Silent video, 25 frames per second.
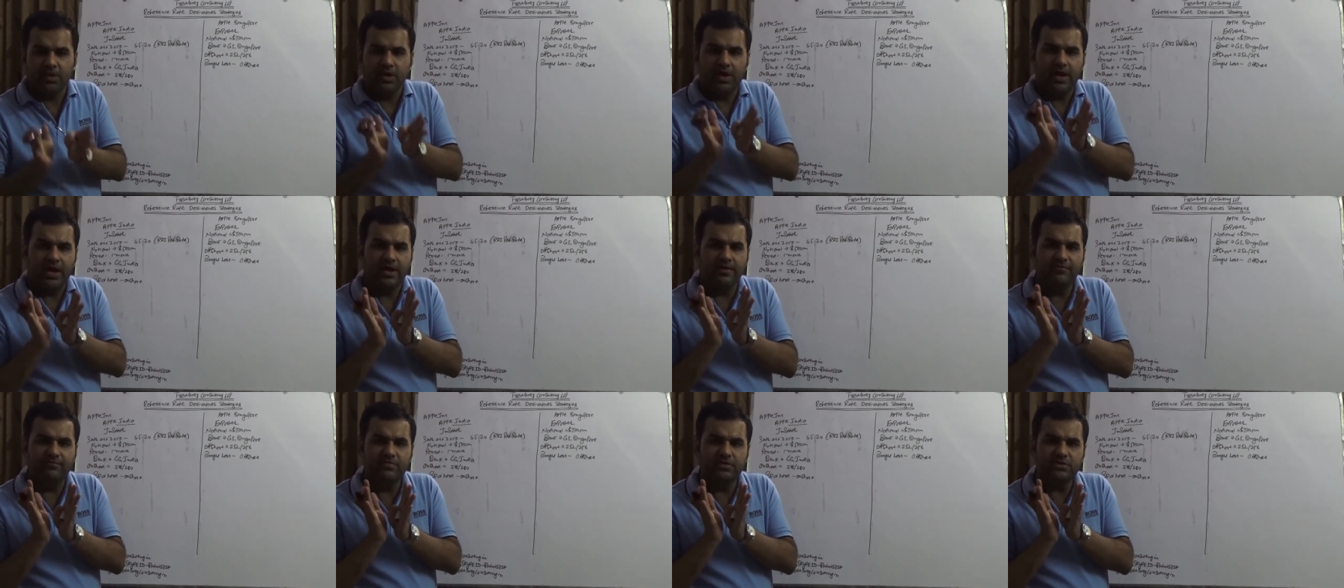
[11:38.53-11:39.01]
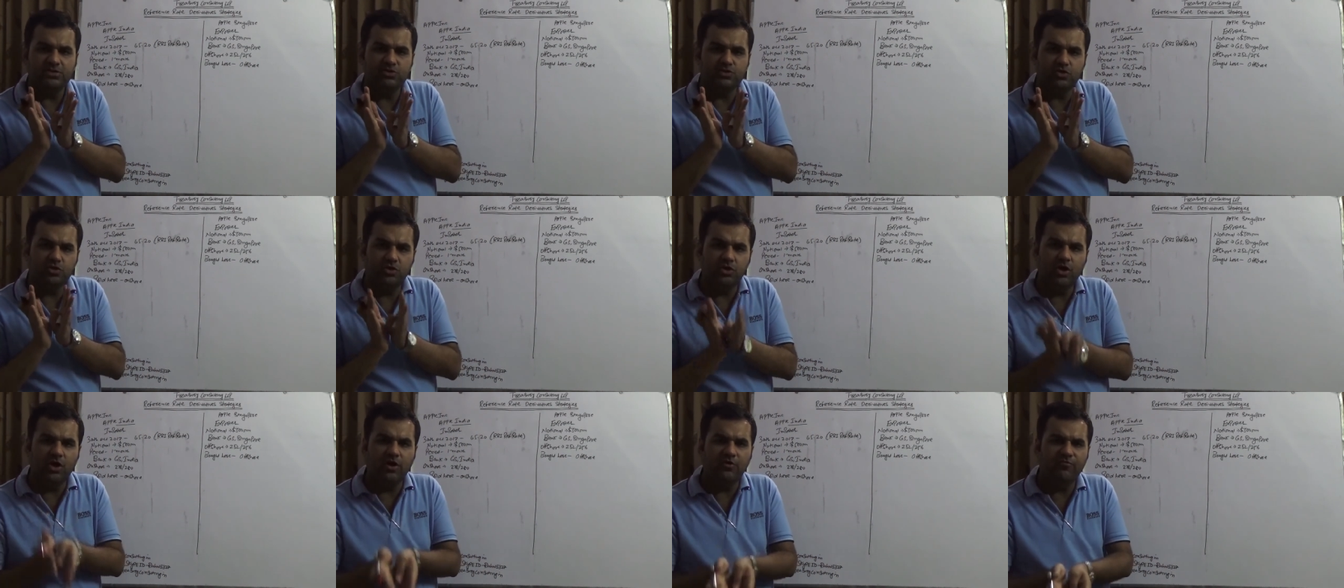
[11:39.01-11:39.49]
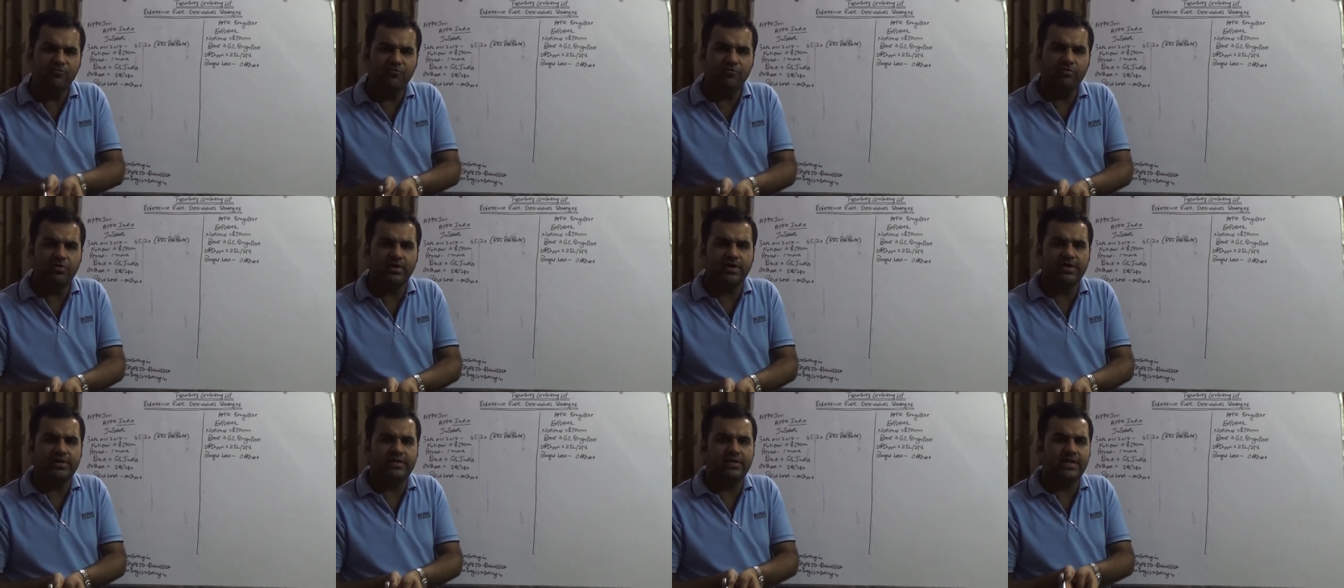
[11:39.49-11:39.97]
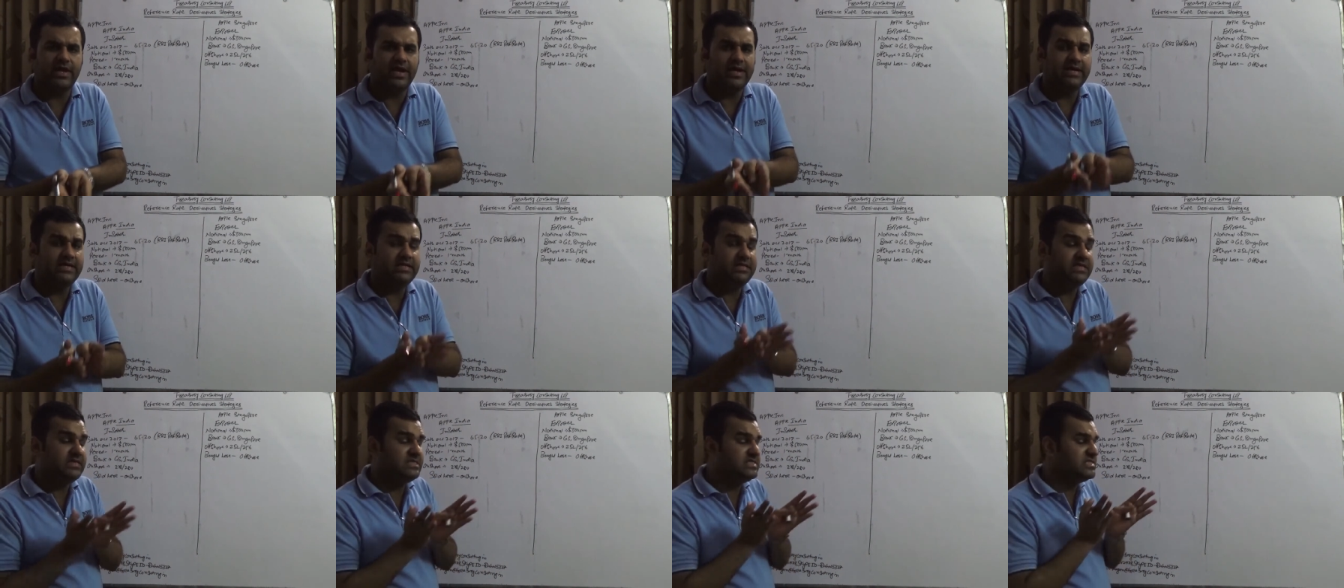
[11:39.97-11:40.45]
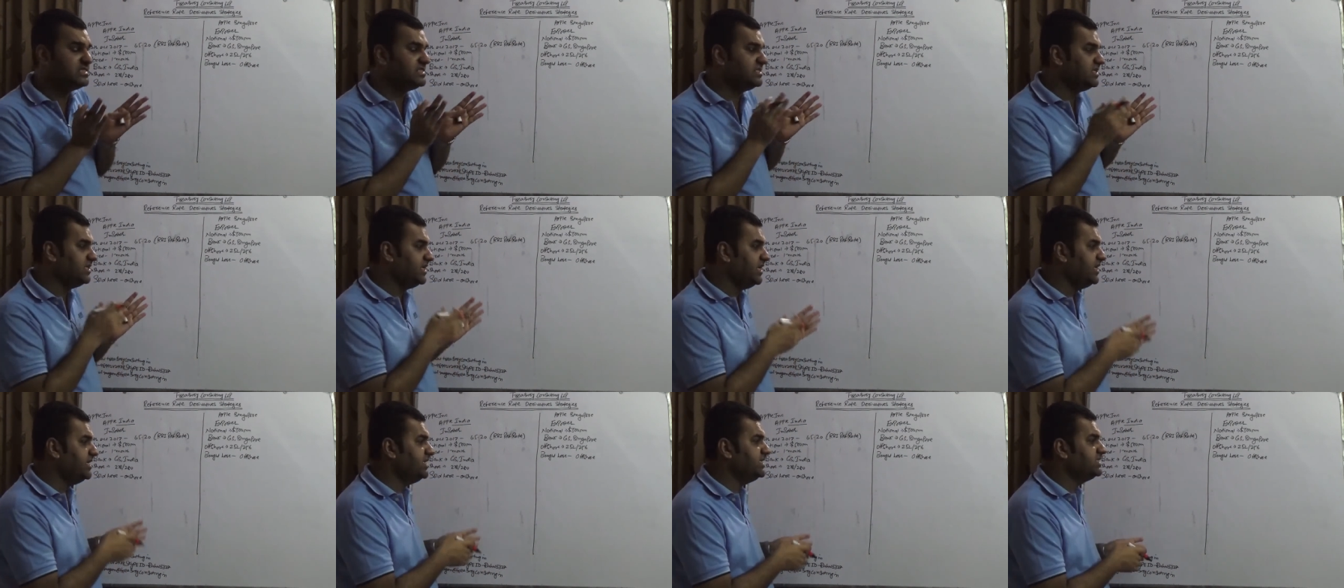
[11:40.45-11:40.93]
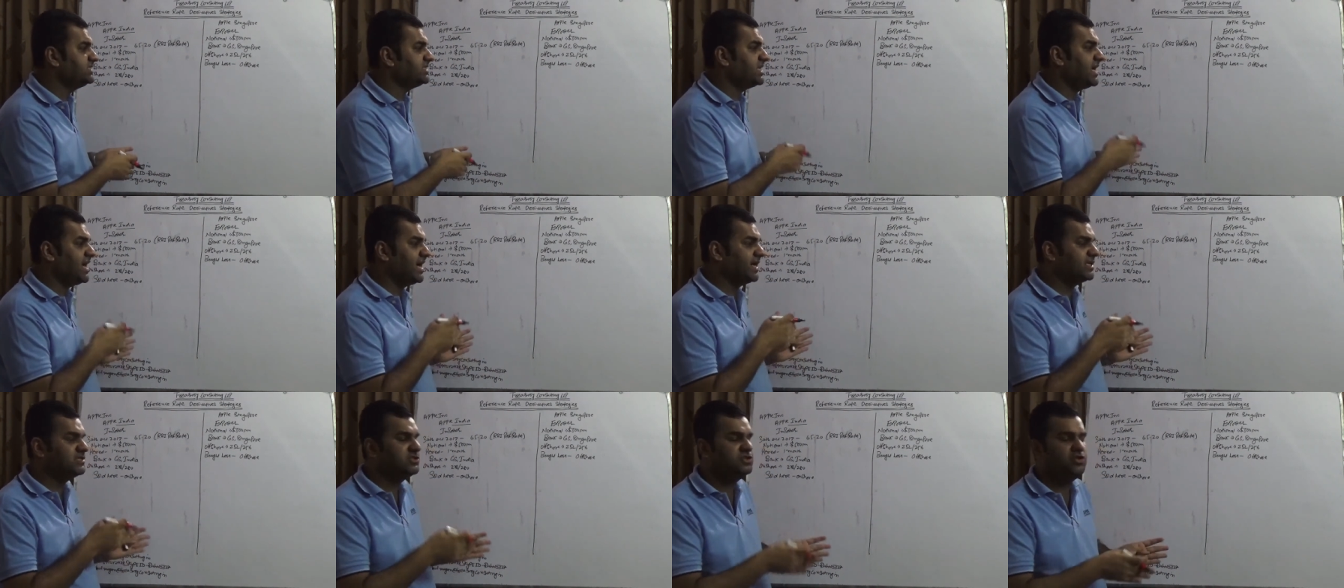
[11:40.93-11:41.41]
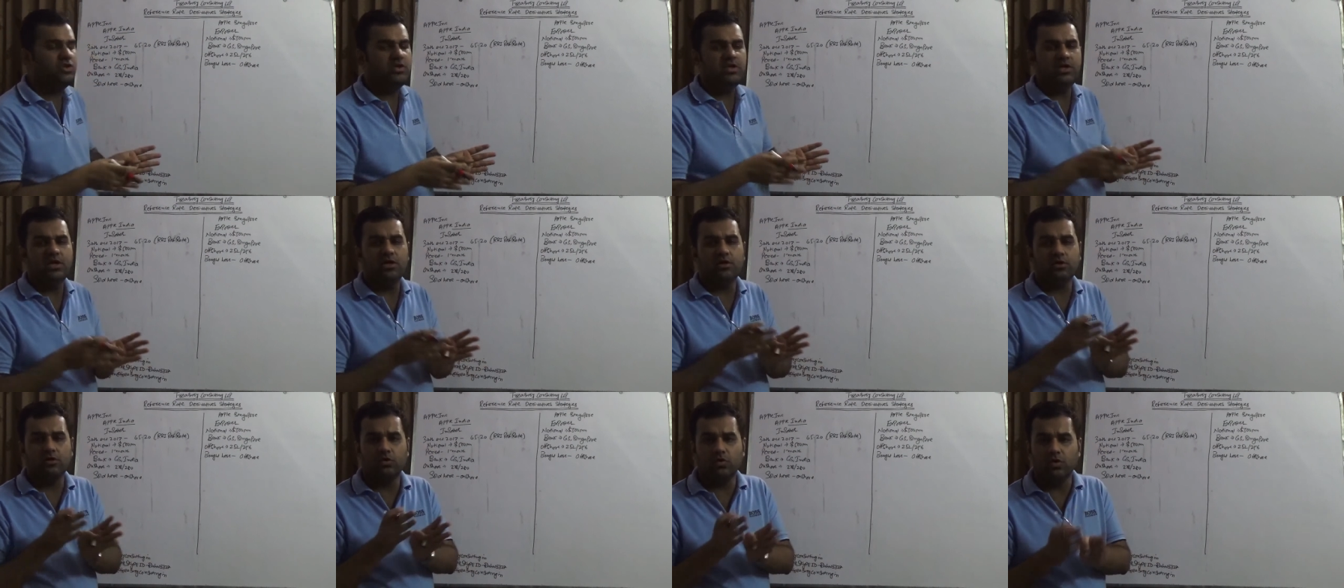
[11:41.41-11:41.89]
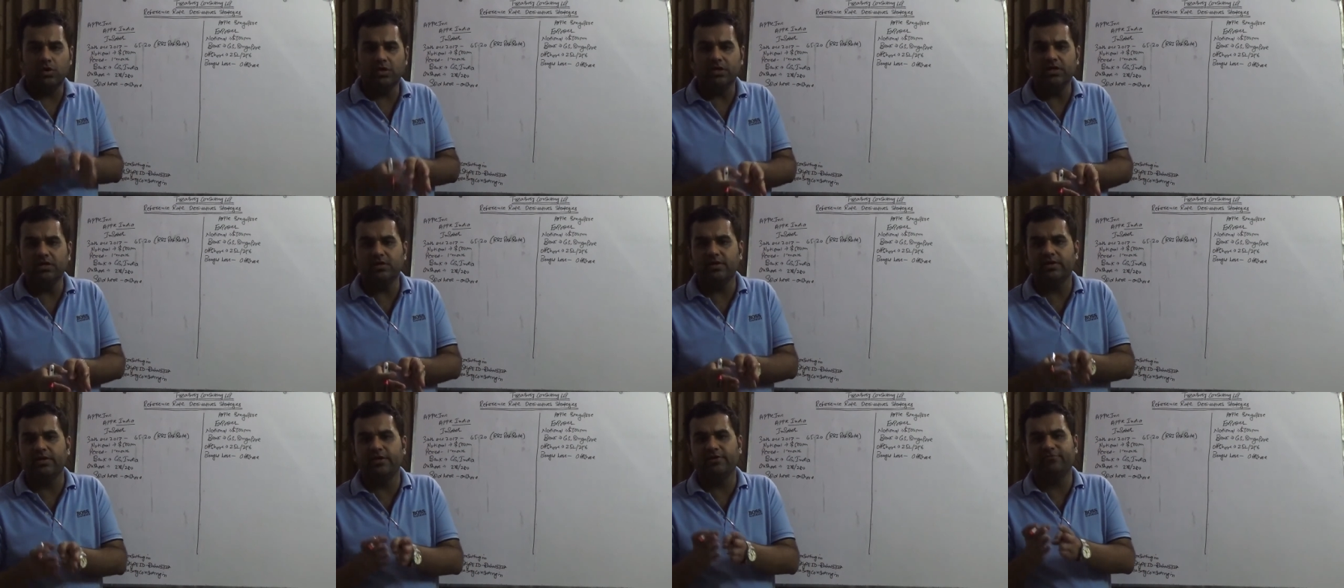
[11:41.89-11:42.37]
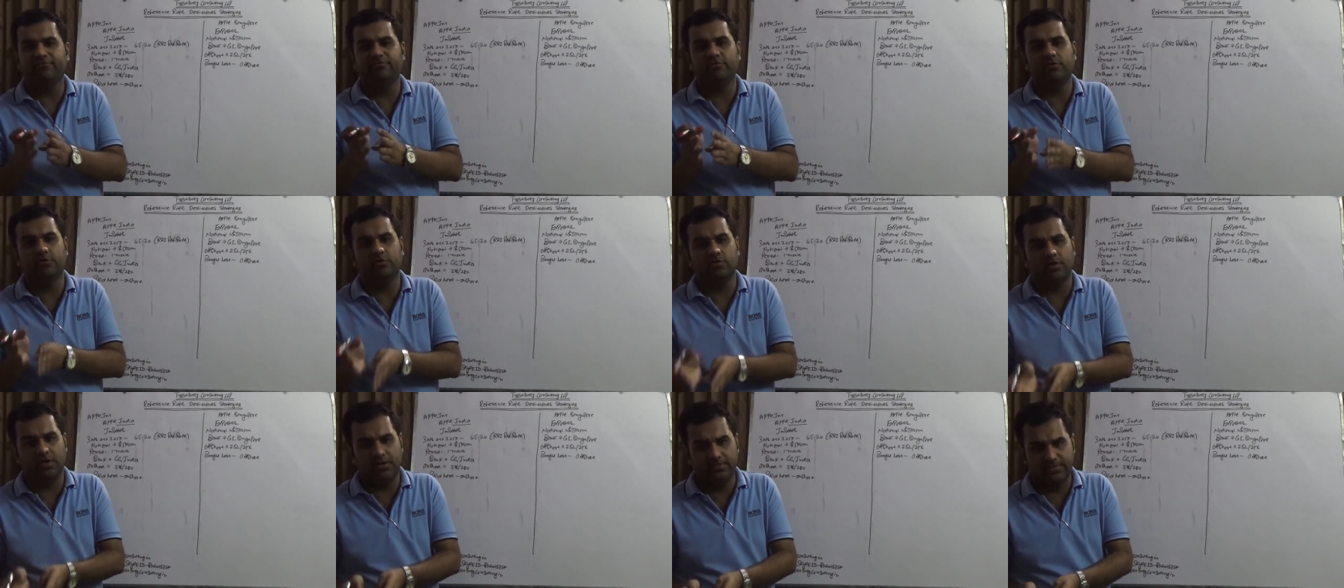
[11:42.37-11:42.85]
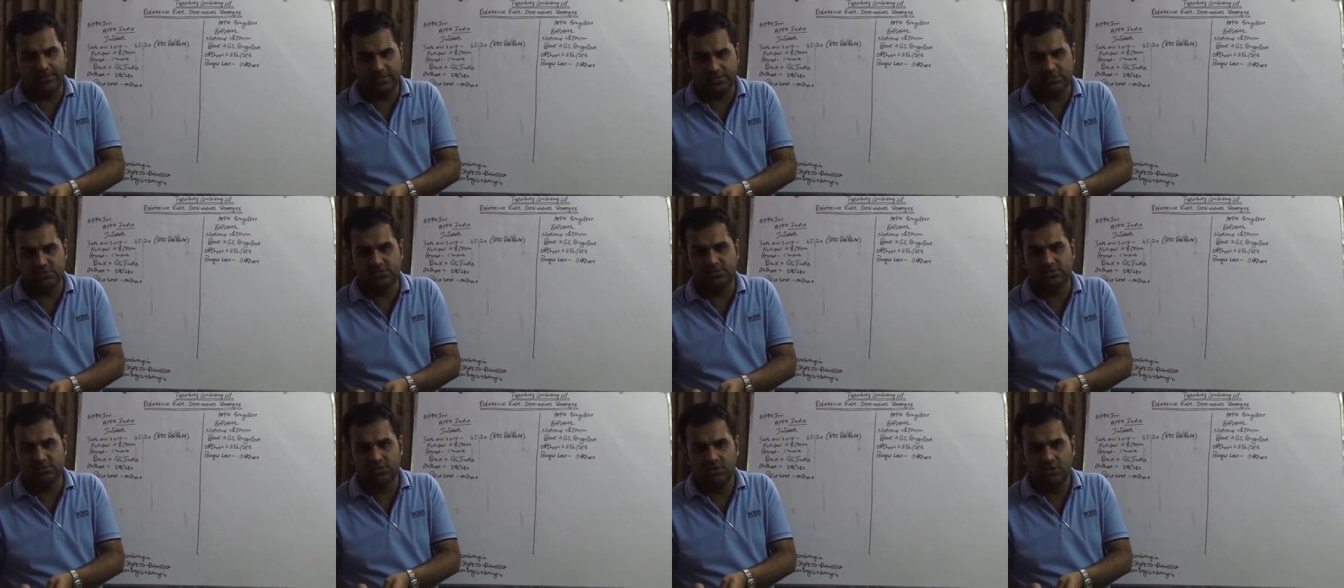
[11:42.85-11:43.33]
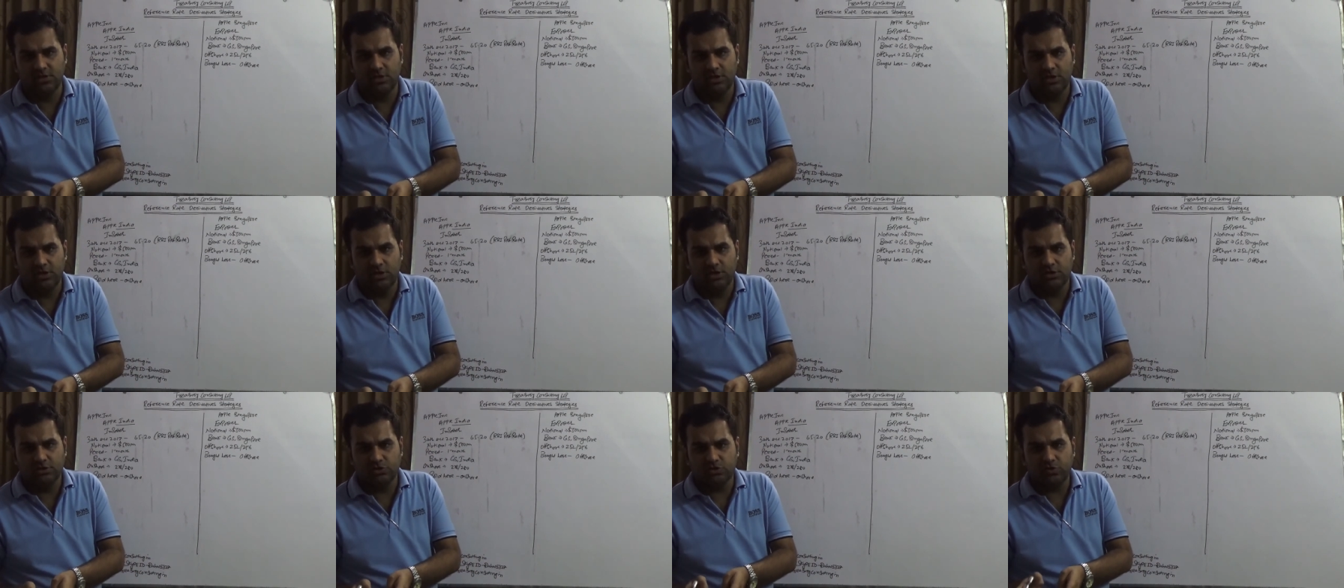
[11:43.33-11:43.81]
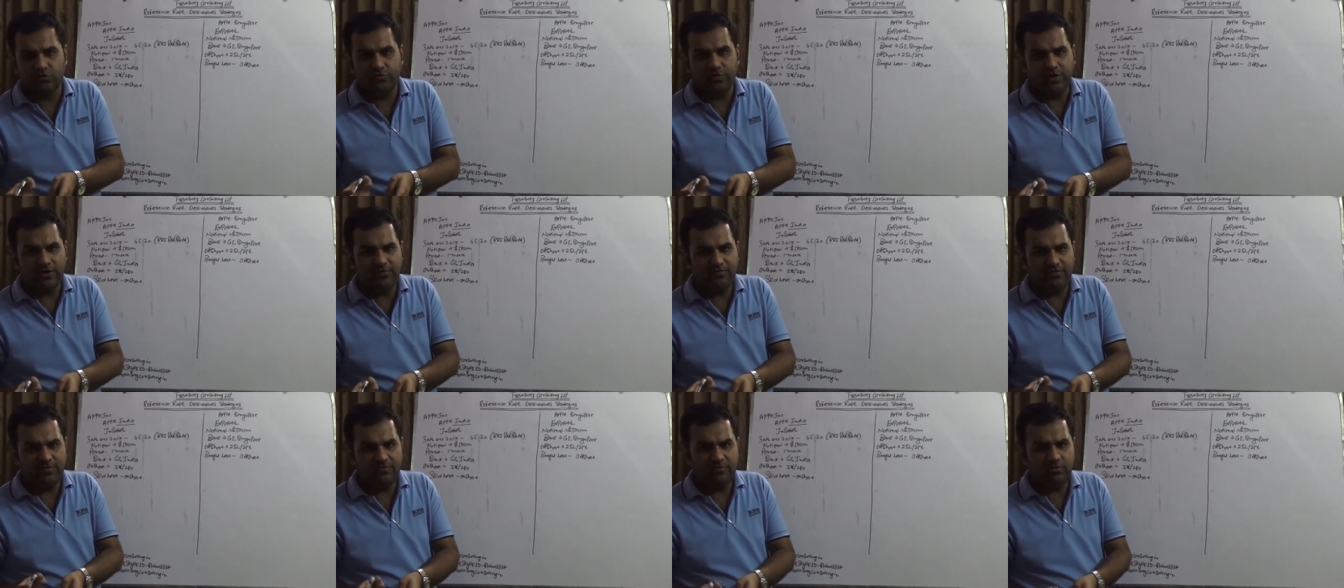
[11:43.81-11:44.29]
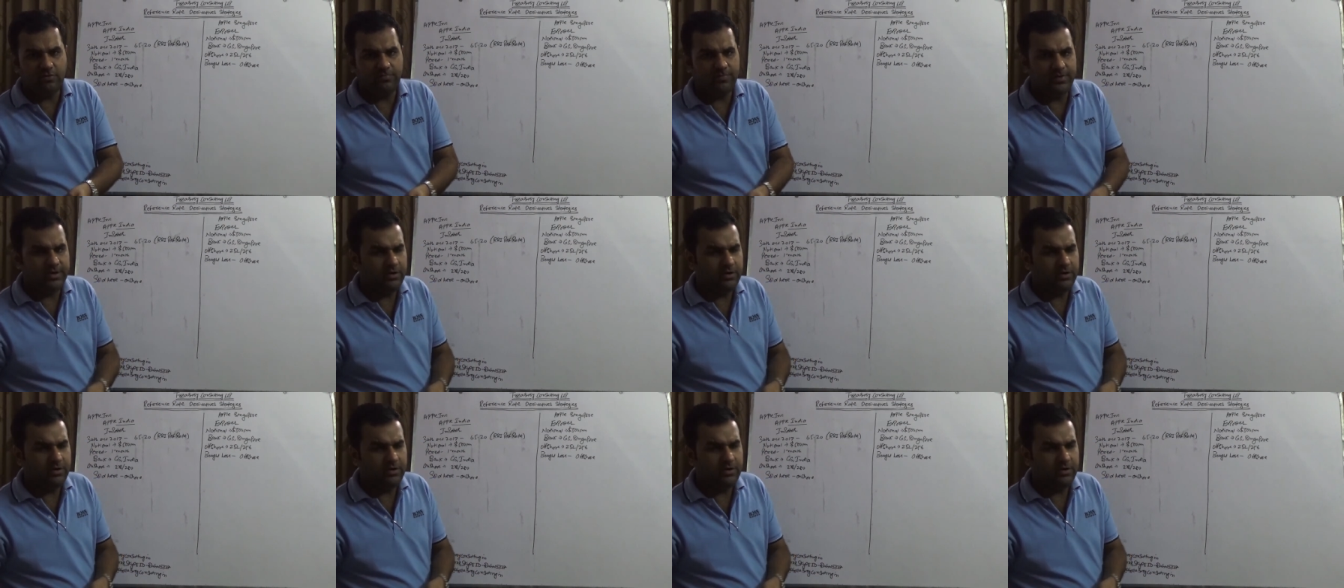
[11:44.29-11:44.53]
And we should not forget that this trade is actually a rolling trade for 12 months. So what we would be